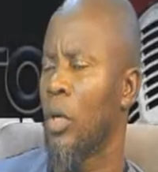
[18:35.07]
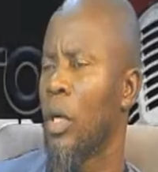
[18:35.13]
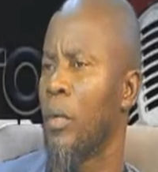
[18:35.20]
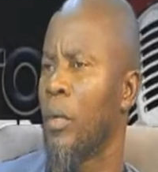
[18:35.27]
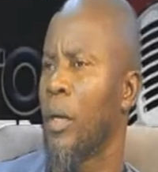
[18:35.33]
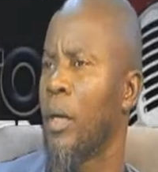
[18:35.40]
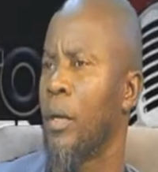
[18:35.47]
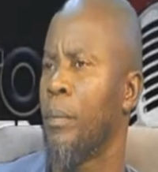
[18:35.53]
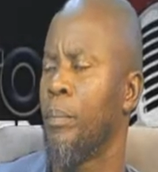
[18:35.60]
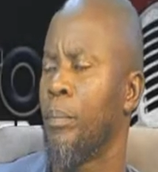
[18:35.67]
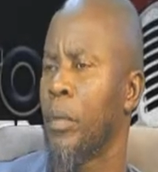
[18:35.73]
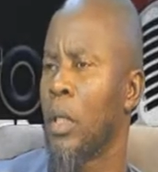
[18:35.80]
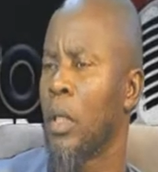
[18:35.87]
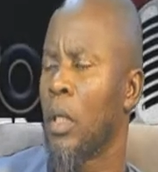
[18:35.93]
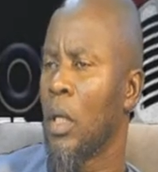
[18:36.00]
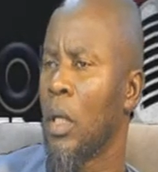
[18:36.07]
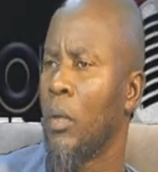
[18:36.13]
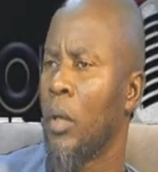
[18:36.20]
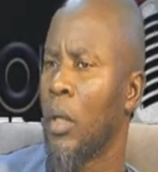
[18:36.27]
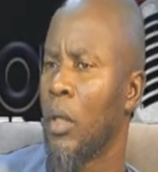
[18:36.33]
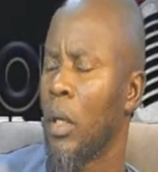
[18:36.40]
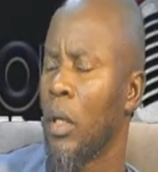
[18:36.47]
our
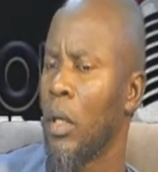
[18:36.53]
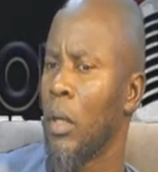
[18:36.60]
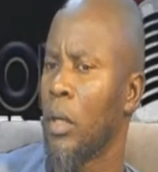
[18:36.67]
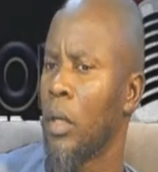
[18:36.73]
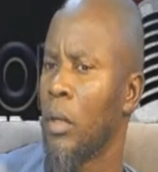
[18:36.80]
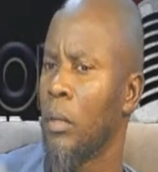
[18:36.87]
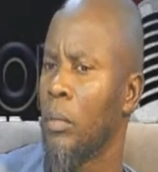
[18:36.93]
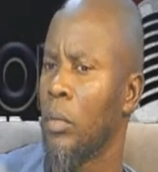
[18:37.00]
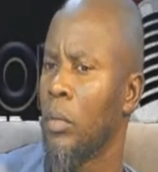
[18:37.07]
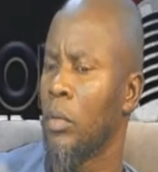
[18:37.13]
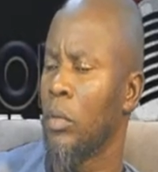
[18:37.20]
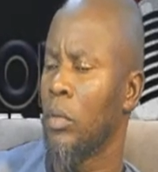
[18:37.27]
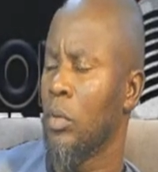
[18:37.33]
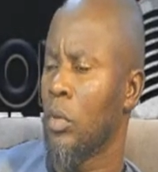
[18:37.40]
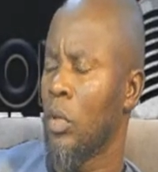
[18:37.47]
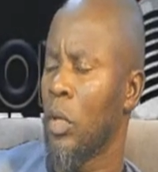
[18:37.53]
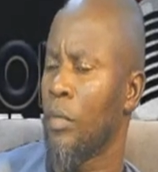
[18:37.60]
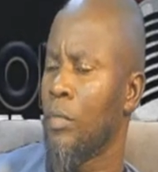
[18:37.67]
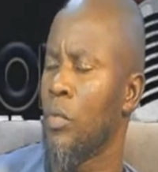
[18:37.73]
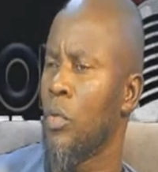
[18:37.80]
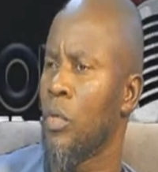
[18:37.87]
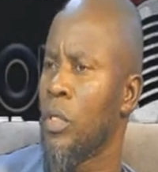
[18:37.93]
younger
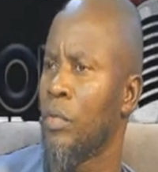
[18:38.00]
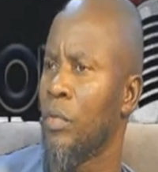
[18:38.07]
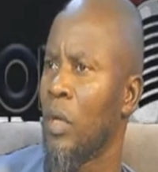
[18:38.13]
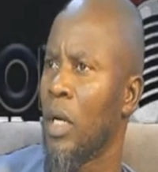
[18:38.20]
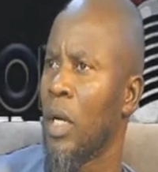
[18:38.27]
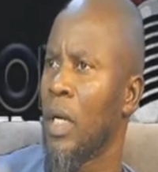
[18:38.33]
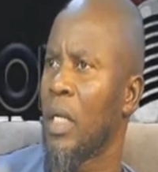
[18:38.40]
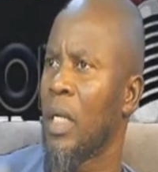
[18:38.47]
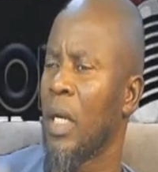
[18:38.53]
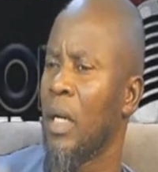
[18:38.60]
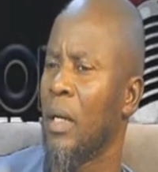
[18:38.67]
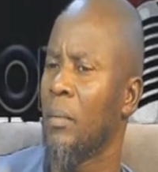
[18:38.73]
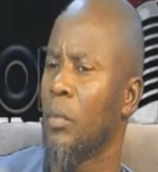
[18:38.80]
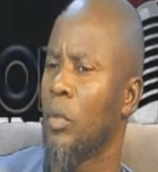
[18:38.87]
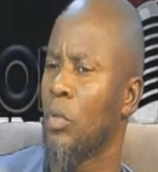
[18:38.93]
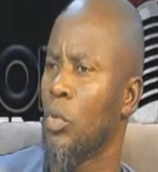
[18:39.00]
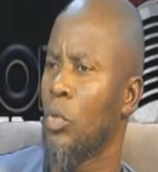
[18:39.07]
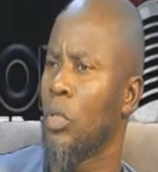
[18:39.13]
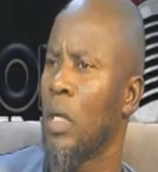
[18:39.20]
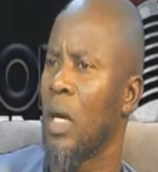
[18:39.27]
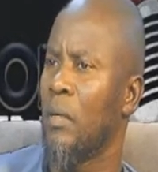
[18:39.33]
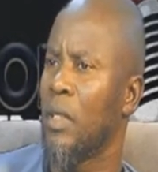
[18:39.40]
folks, if you like,
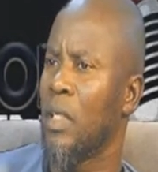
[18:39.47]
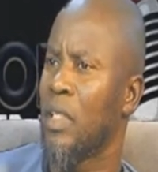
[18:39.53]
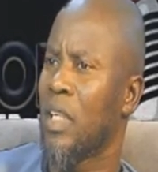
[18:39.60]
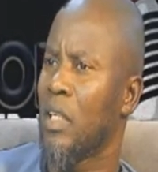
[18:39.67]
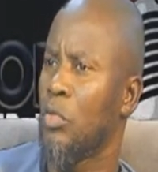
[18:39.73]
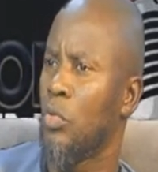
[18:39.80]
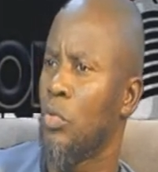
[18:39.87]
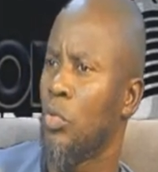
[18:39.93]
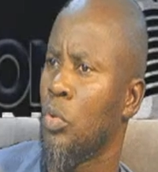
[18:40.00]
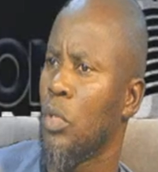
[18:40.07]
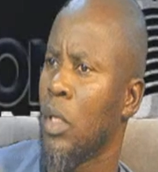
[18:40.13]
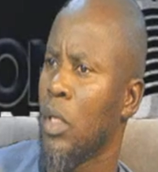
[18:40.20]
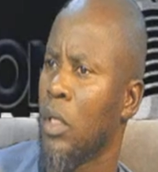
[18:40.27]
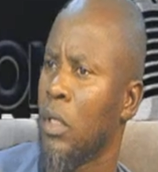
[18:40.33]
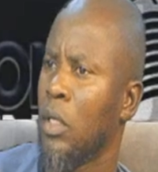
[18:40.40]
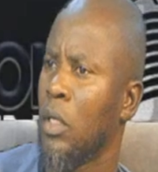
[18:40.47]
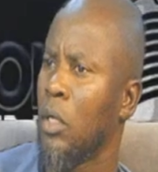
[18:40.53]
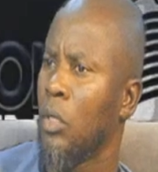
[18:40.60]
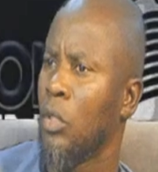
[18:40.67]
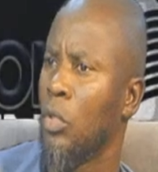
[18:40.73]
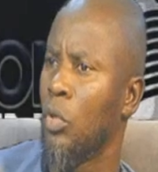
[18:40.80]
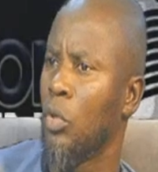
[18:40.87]
those having the tattoos and,
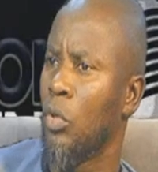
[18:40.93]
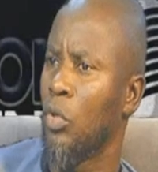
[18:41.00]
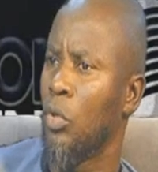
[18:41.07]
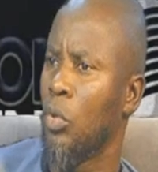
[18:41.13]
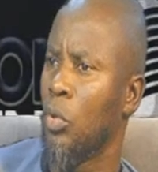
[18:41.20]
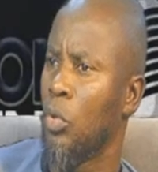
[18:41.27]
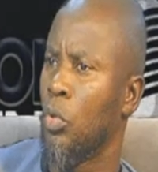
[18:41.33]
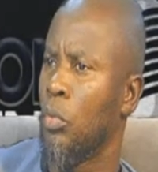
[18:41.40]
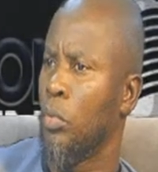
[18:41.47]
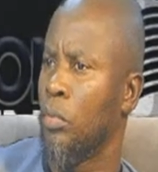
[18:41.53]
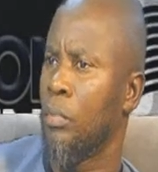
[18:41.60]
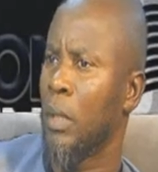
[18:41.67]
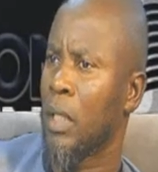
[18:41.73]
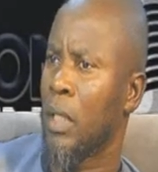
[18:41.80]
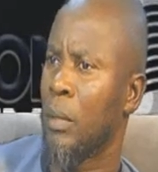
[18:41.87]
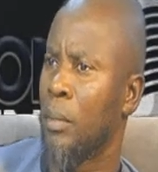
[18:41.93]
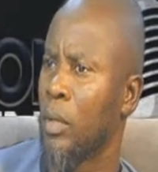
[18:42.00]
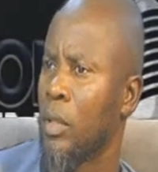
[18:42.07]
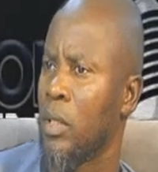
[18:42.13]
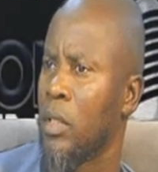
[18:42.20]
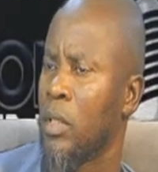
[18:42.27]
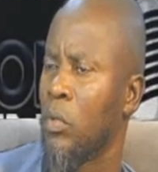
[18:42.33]
you know, who map their
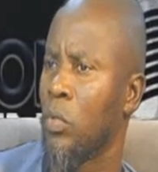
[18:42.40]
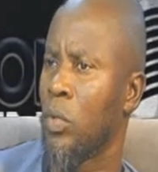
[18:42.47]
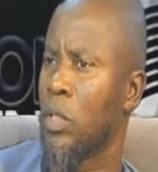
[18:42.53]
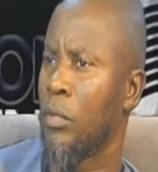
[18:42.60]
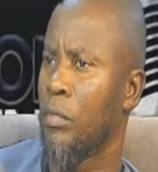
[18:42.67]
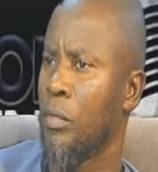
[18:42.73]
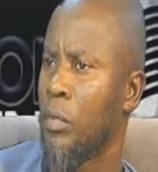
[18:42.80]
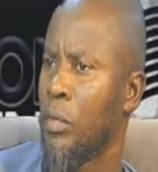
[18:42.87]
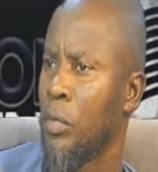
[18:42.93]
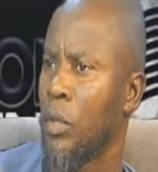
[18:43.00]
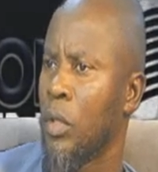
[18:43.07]
bodies and what have you.